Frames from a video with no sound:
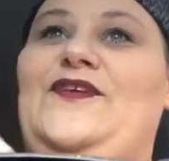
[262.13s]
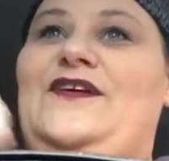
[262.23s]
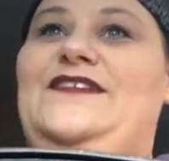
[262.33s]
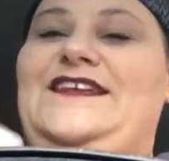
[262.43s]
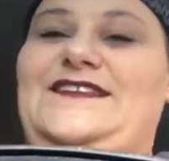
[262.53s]

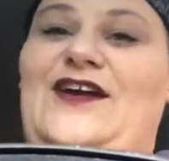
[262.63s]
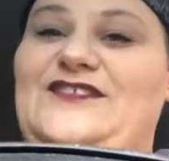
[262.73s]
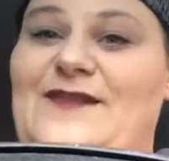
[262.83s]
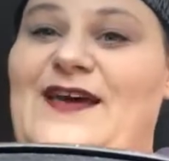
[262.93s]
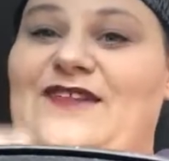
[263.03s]
for the entire
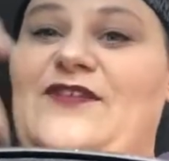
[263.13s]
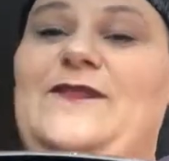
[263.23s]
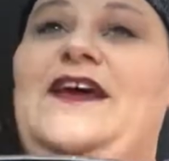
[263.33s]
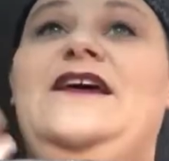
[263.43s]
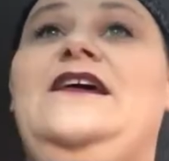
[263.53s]
time I had
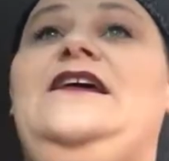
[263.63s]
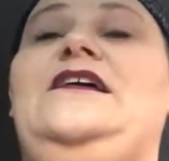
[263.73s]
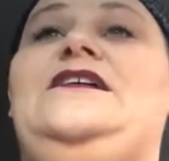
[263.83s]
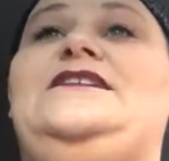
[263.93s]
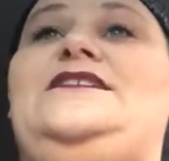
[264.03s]
from me.
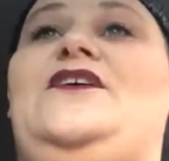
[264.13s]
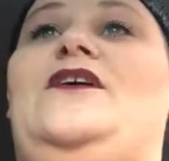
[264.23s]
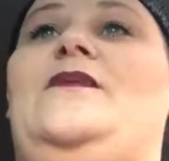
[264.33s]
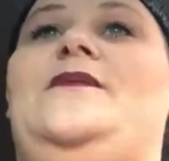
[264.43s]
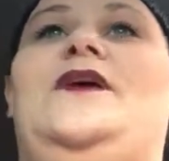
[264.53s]
So,
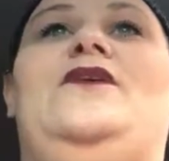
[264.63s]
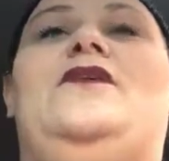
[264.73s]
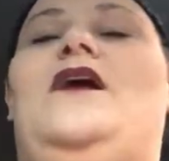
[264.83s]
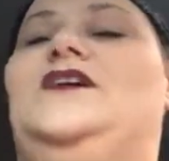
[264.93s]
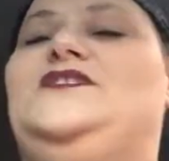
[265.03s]

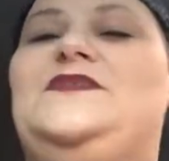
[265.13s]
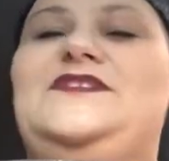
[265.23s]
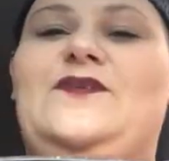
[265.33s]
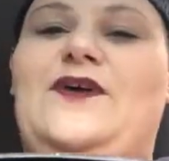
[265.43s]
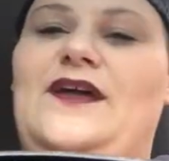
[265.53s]
oh gosh, it was
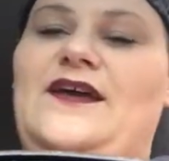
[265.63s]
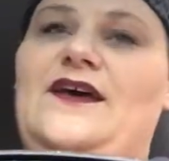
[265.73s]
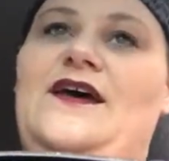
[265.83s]
so good.